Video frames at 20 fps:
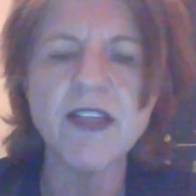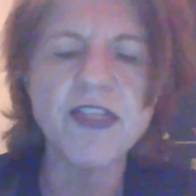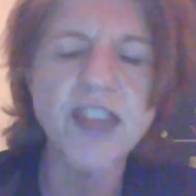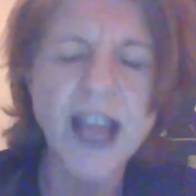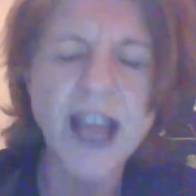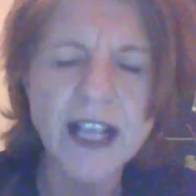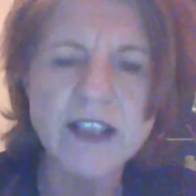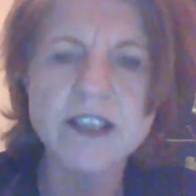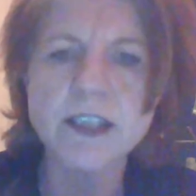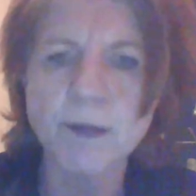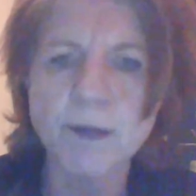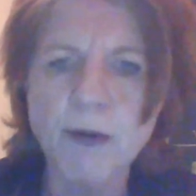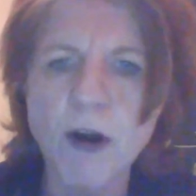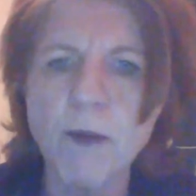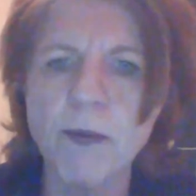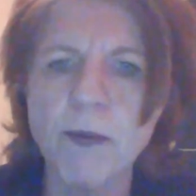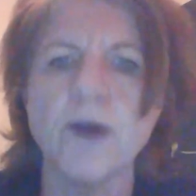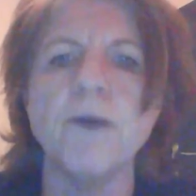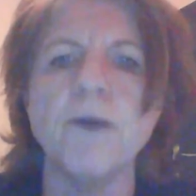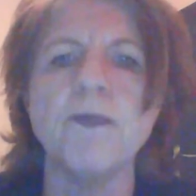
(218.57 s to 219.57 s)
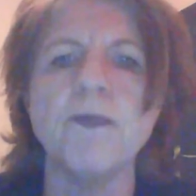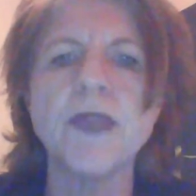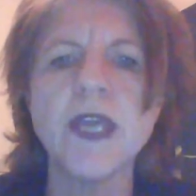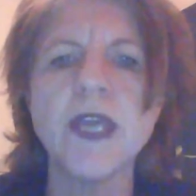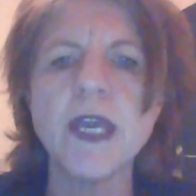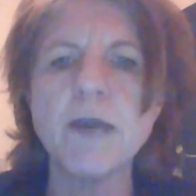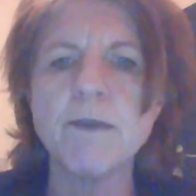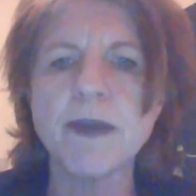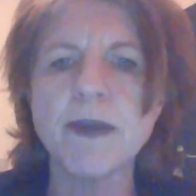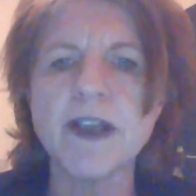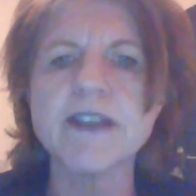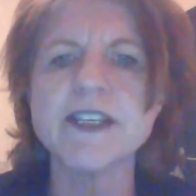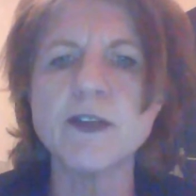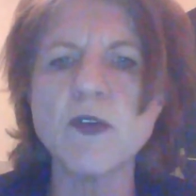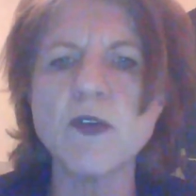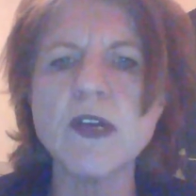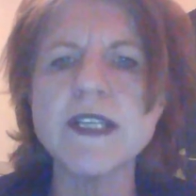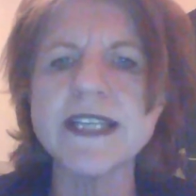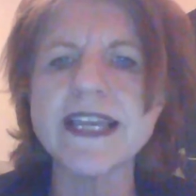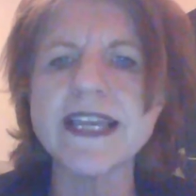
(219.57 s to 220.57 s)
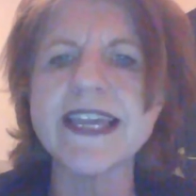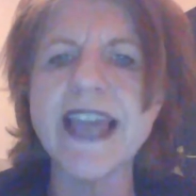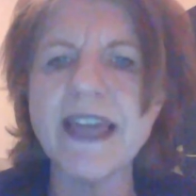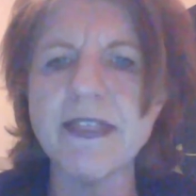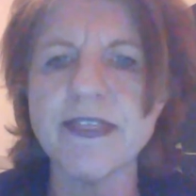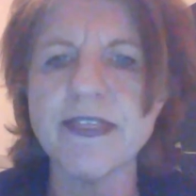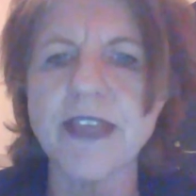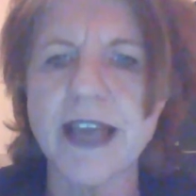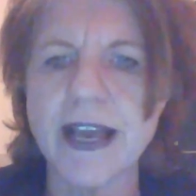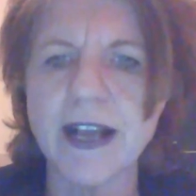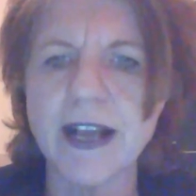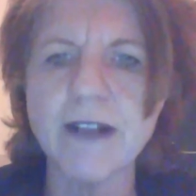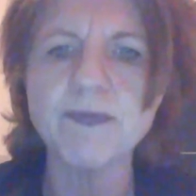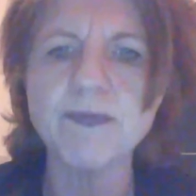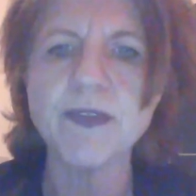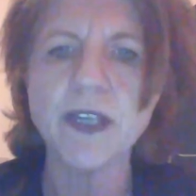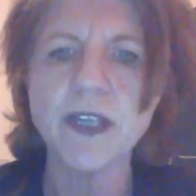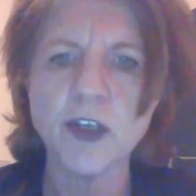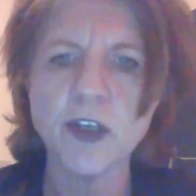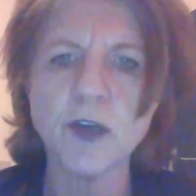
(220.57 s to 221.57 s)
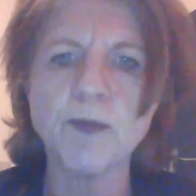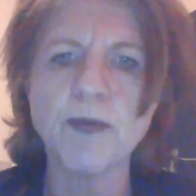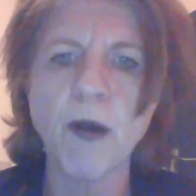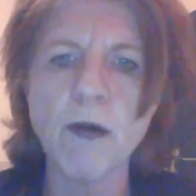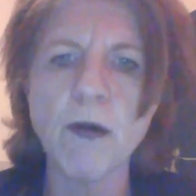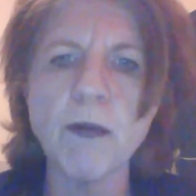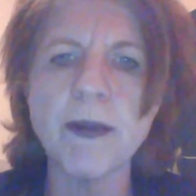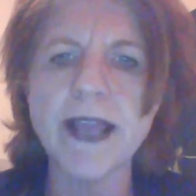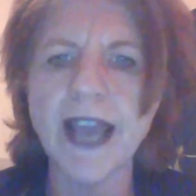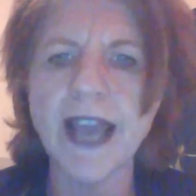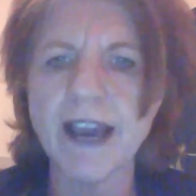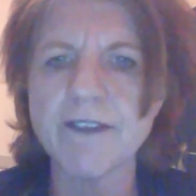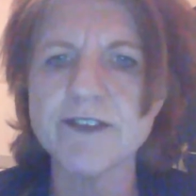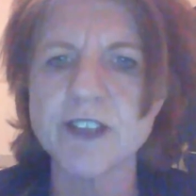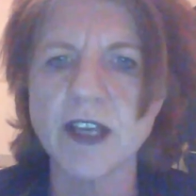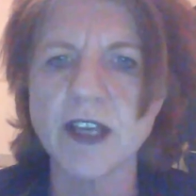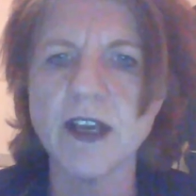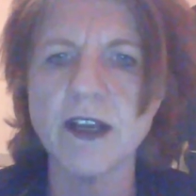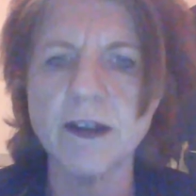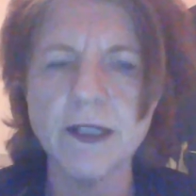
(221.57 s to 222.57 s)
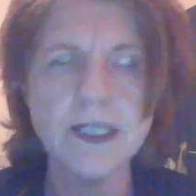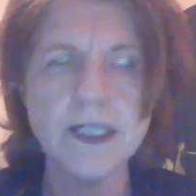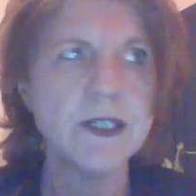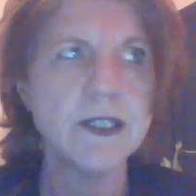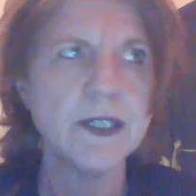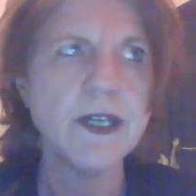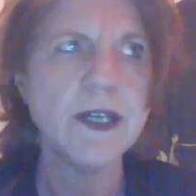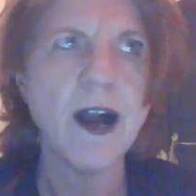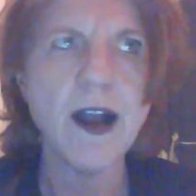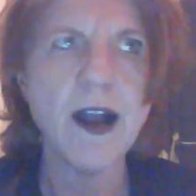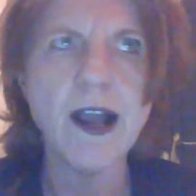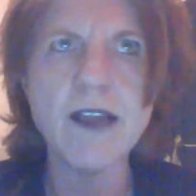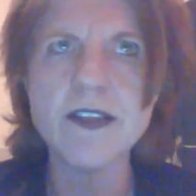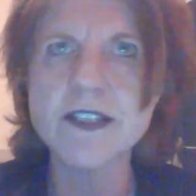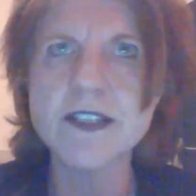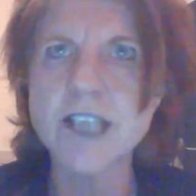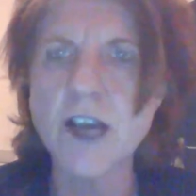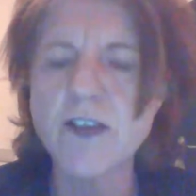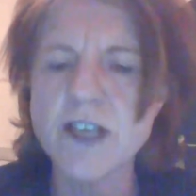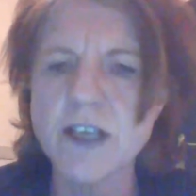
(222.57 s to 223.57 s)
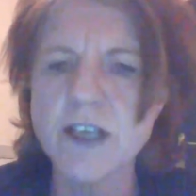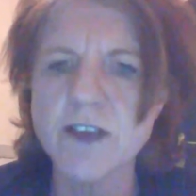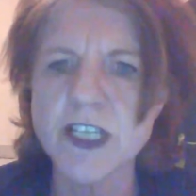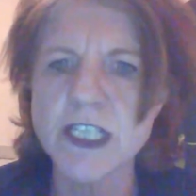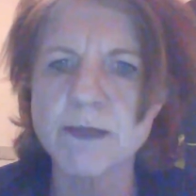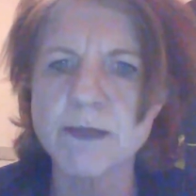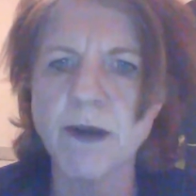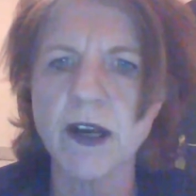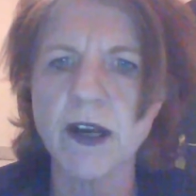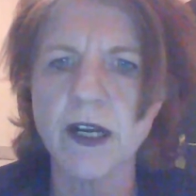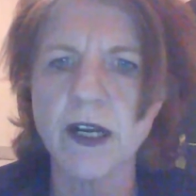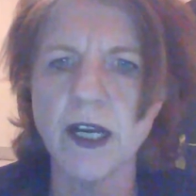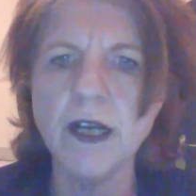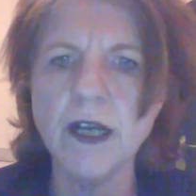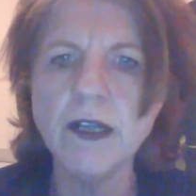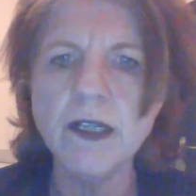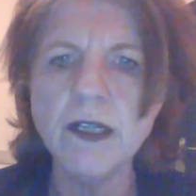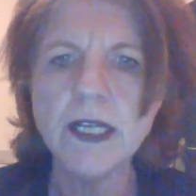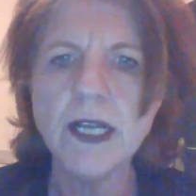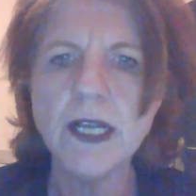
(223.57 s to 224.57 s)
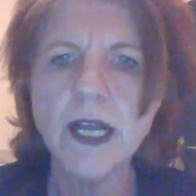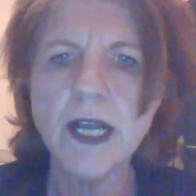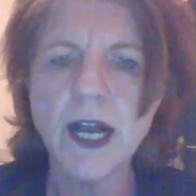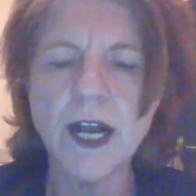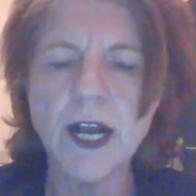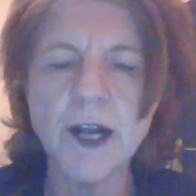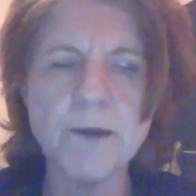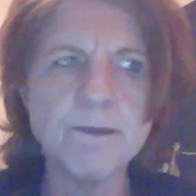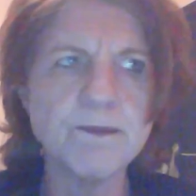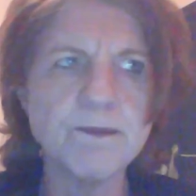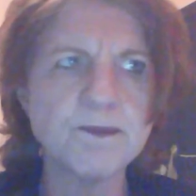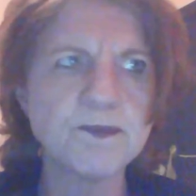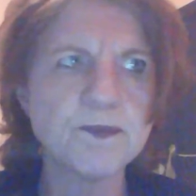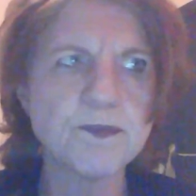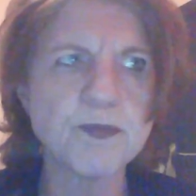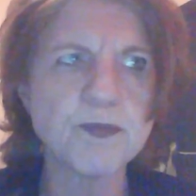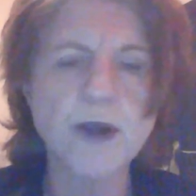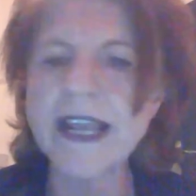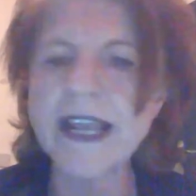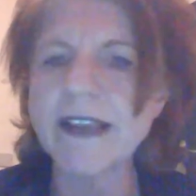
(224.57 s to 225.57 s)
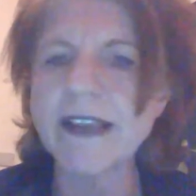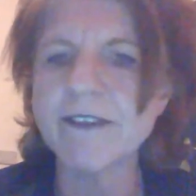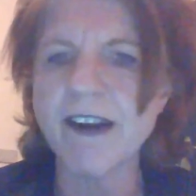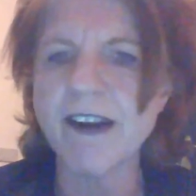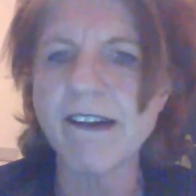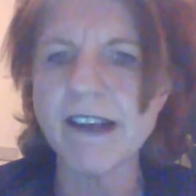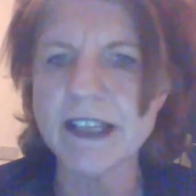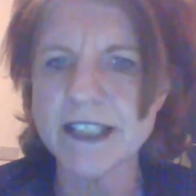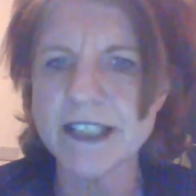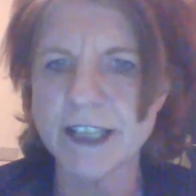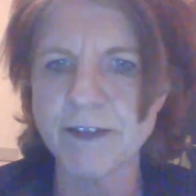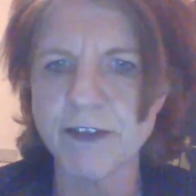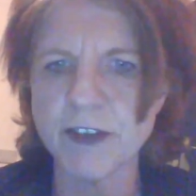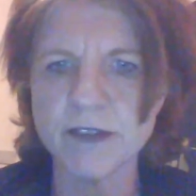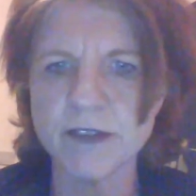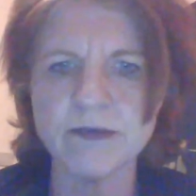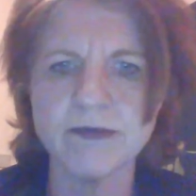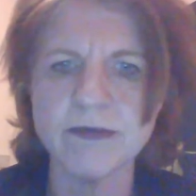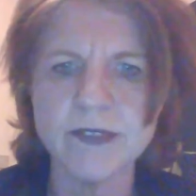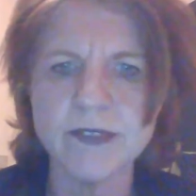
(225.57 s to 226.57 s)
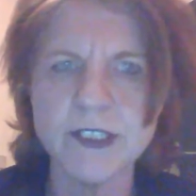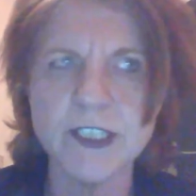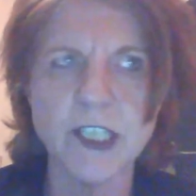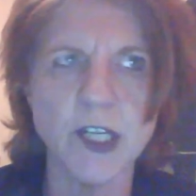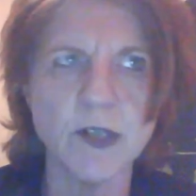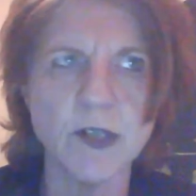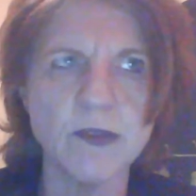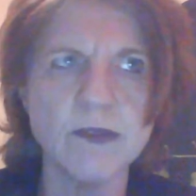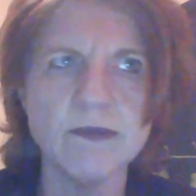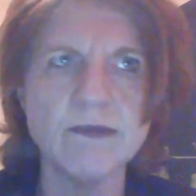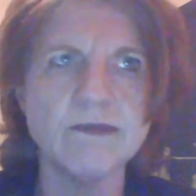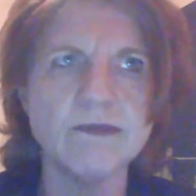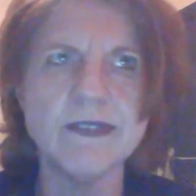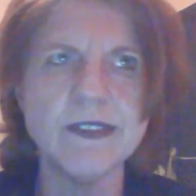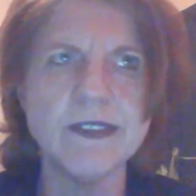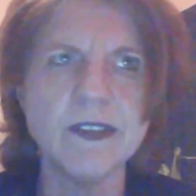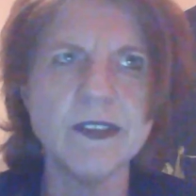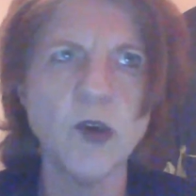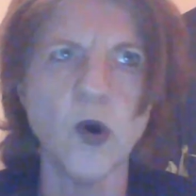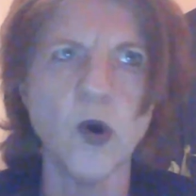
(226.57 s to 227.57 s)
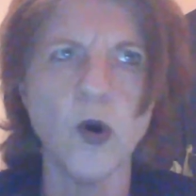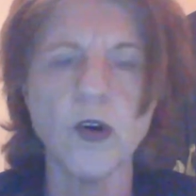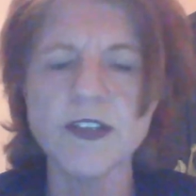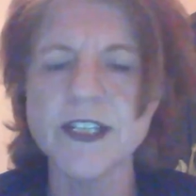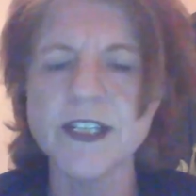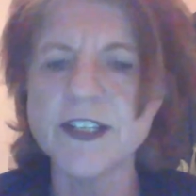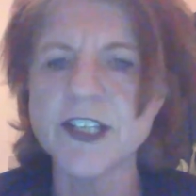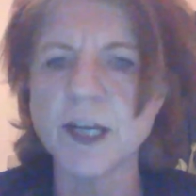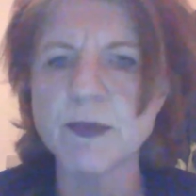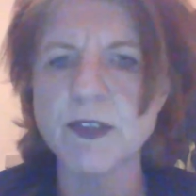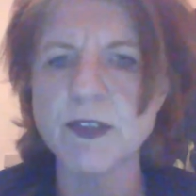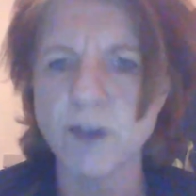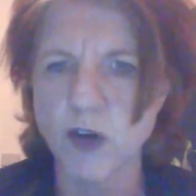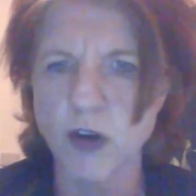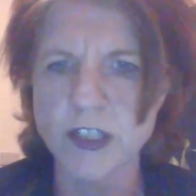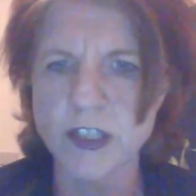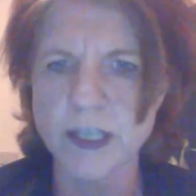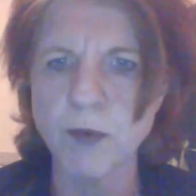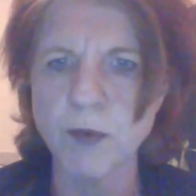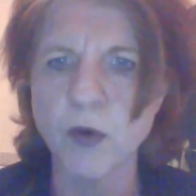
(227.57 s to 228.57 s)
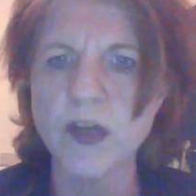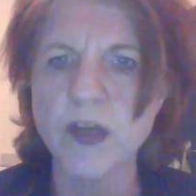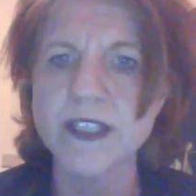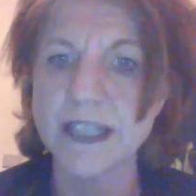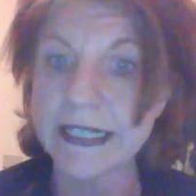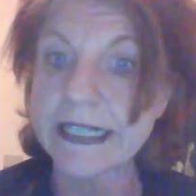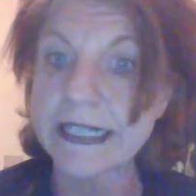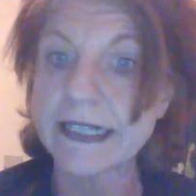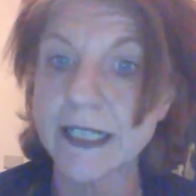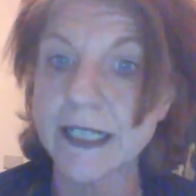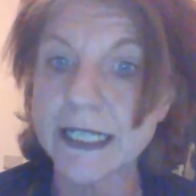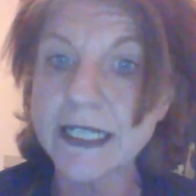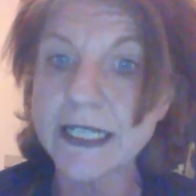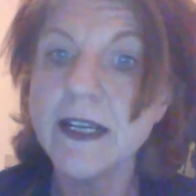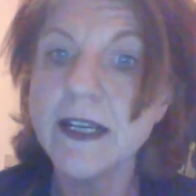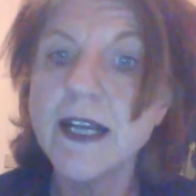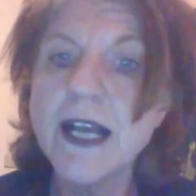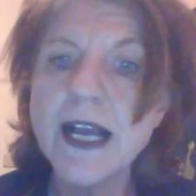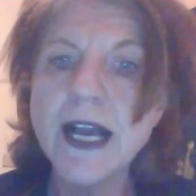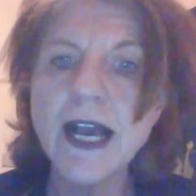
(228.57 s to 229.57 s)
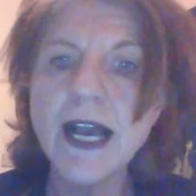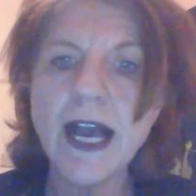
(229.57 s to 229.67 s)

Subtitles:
And that's the problem, because in order to get there, you probably have to hire the service of a smuggler, break various different, you know, laws in terms of crossing borders illegally.